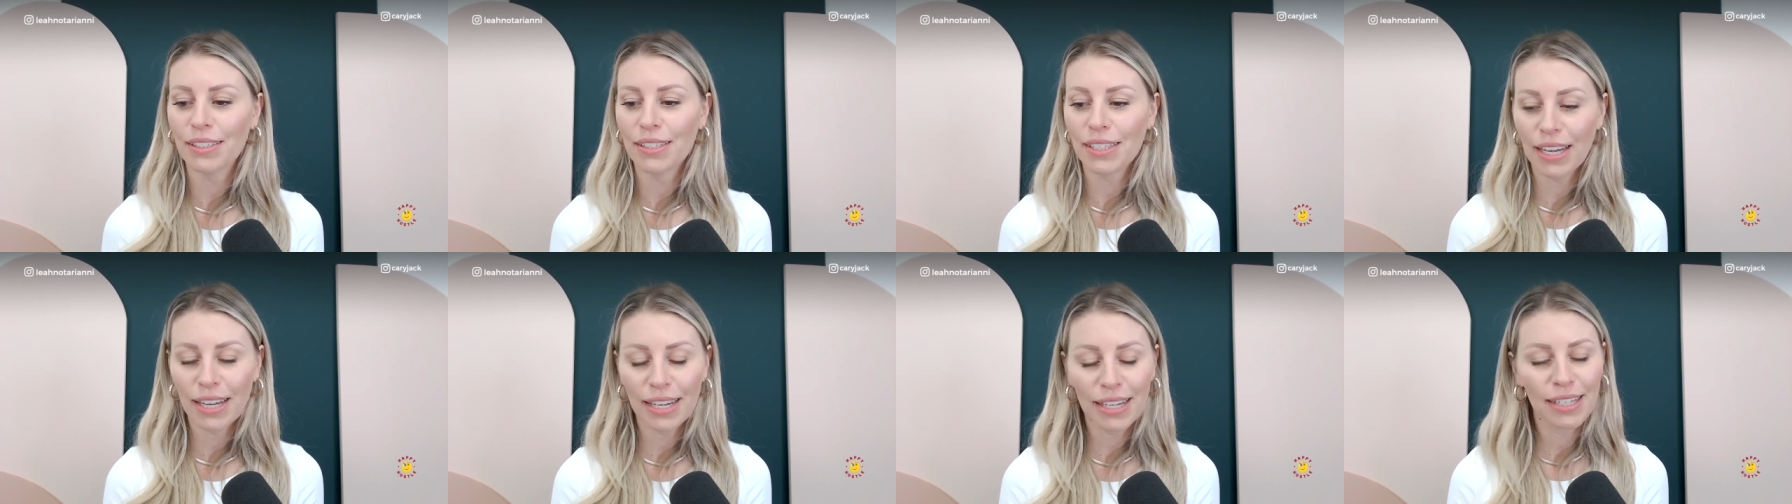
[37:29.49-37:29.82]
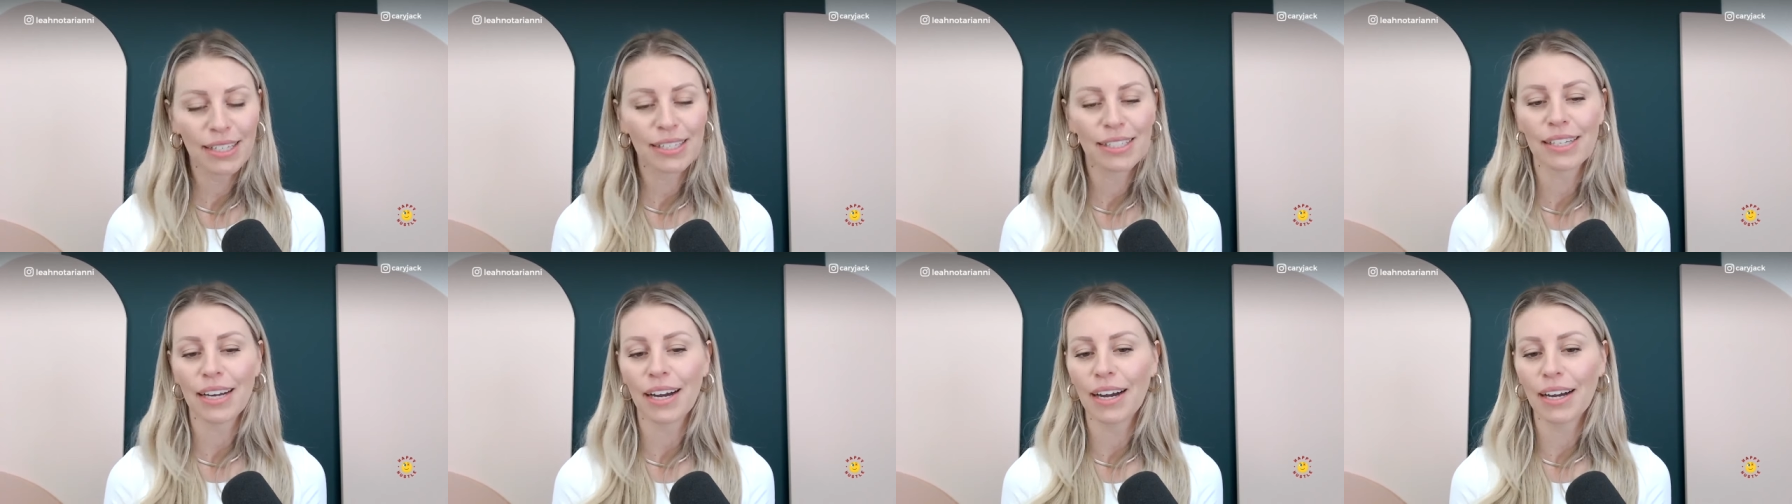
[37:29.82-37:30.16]

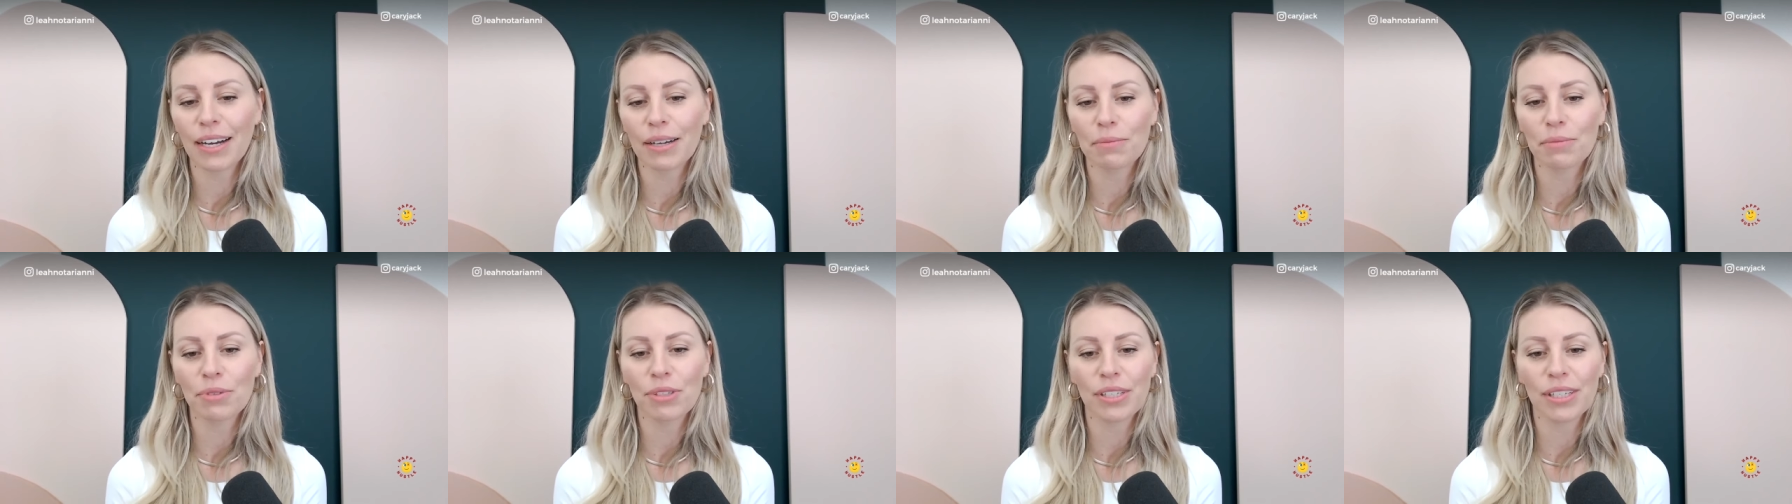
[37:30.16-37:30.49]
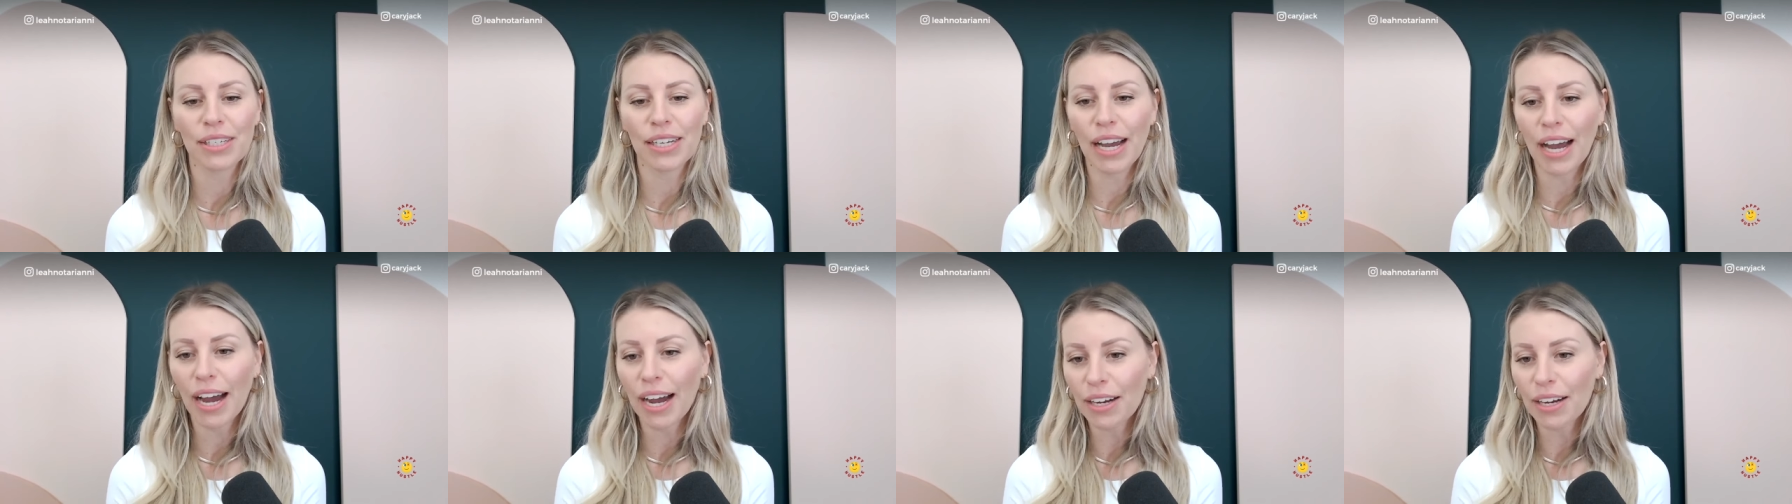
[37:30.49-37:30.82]
taking time
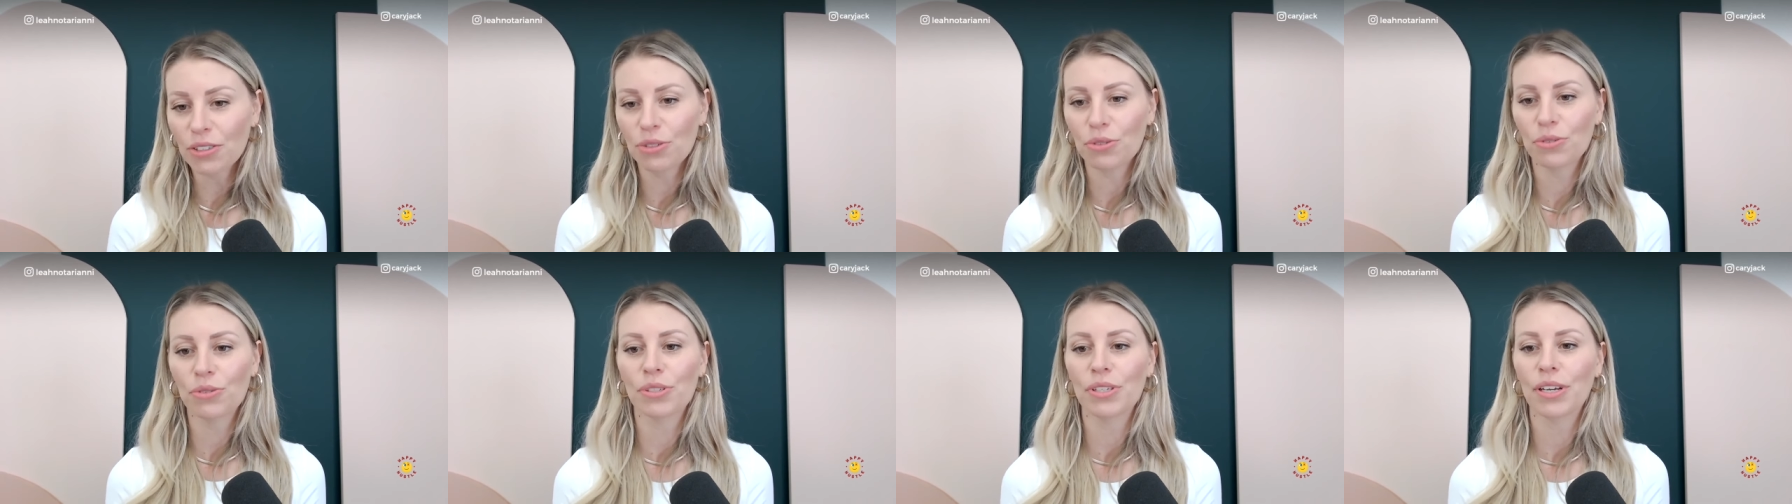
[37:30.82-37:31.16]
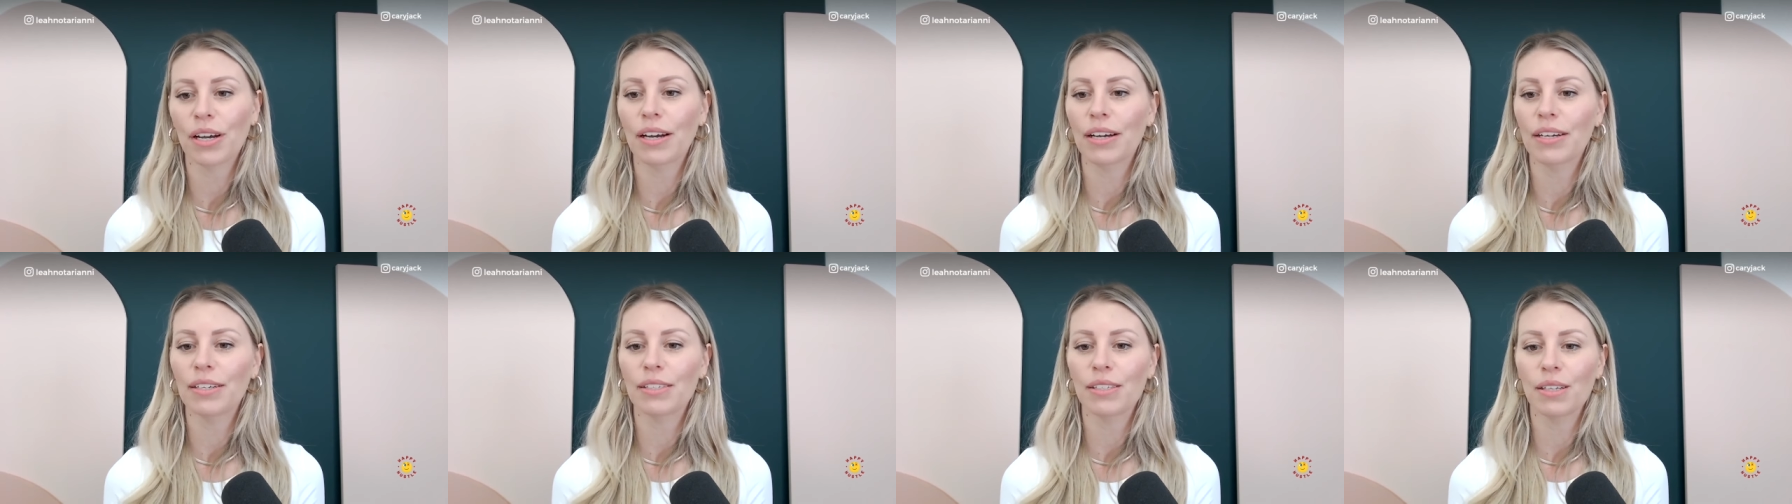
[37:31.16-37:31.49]
to
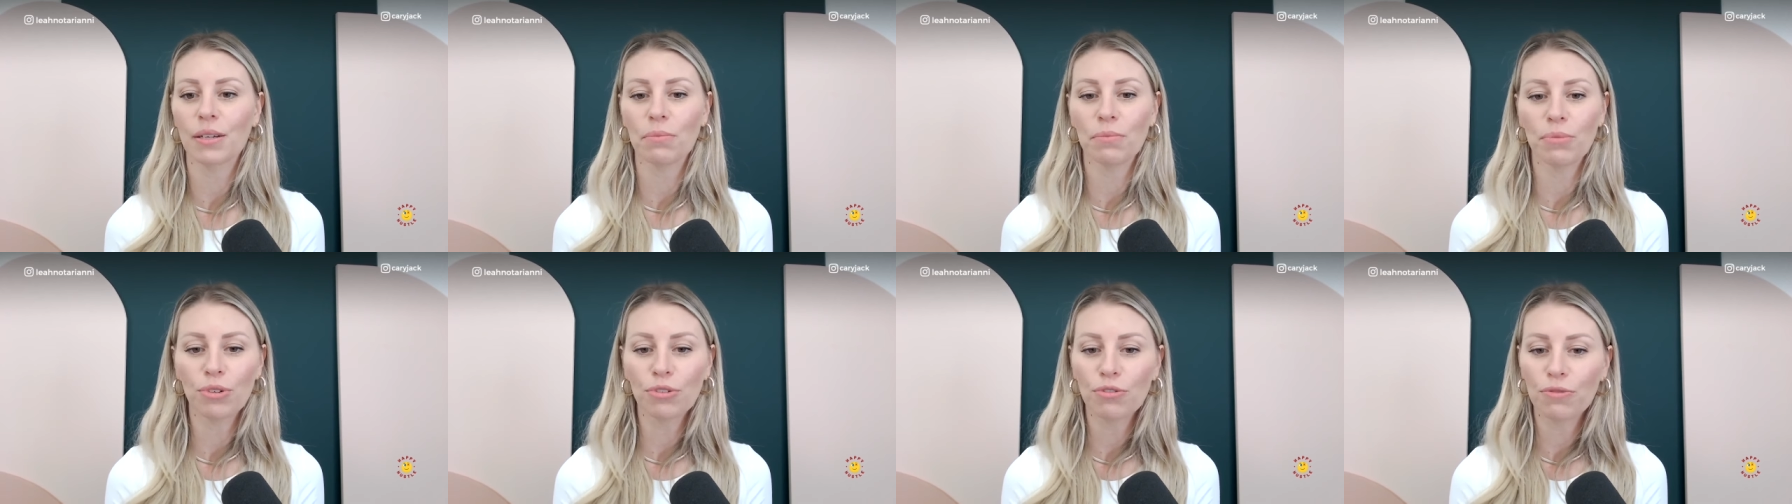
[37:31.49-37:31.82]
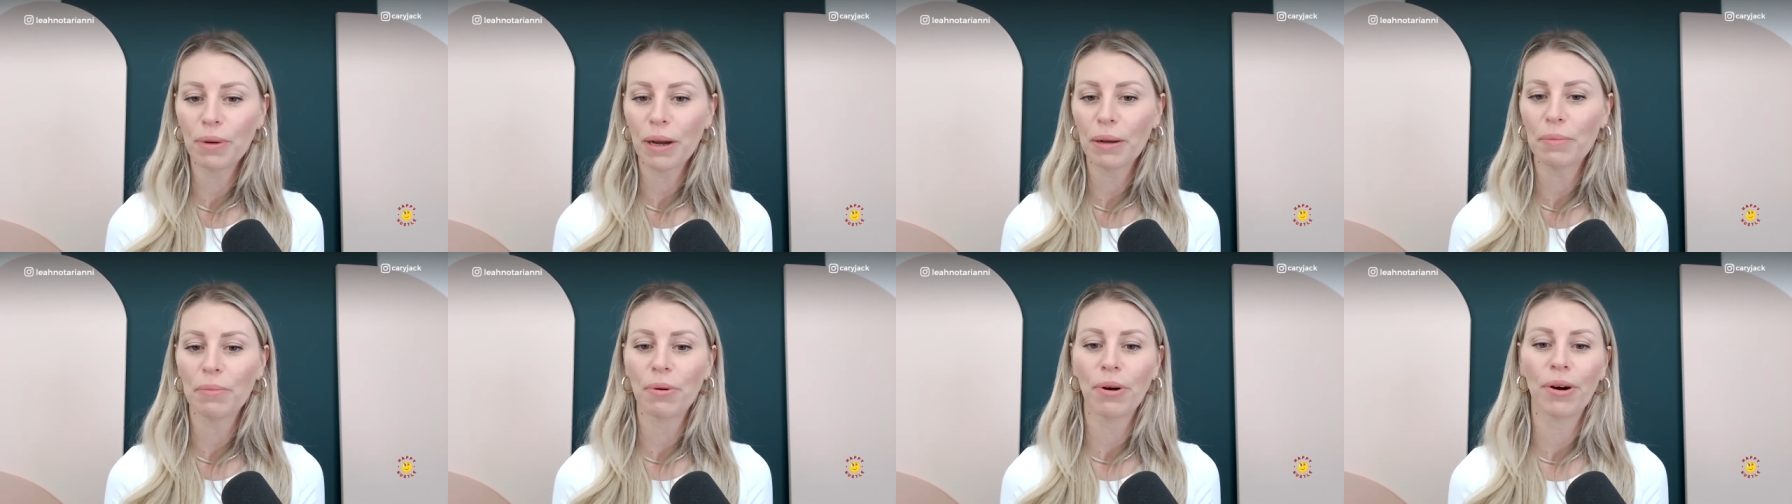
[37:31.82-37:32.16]
exercise and move
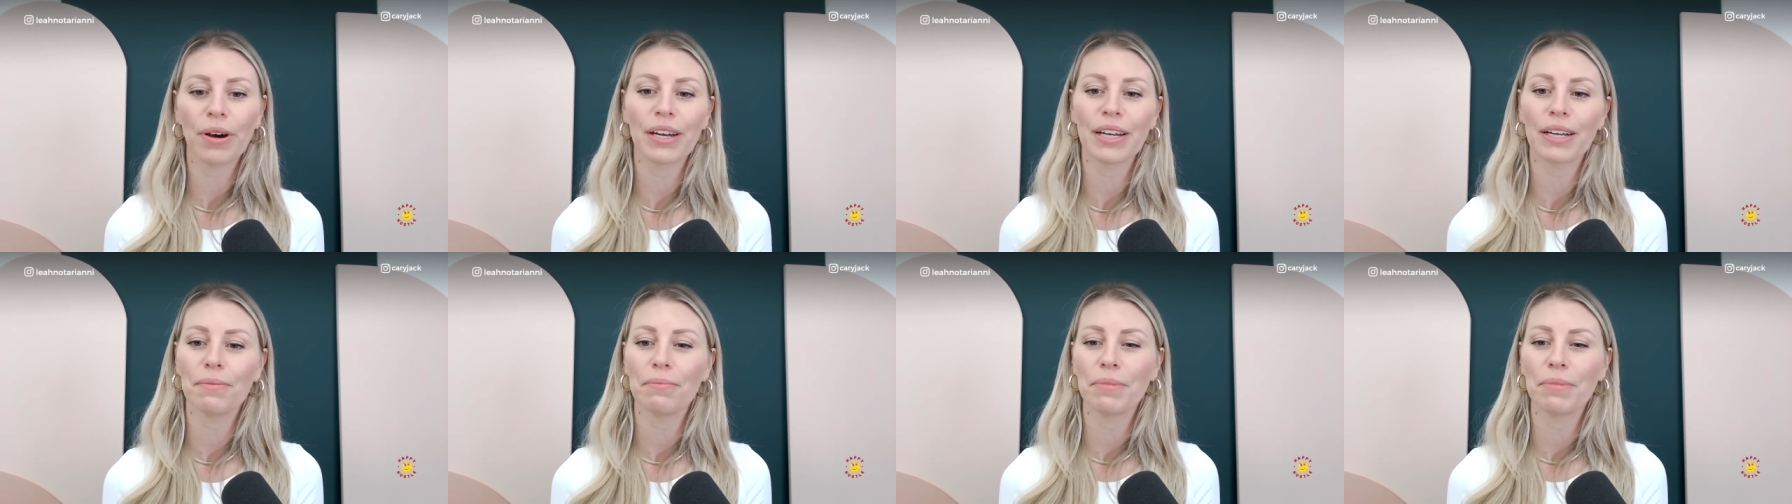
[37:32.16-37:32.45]
my body,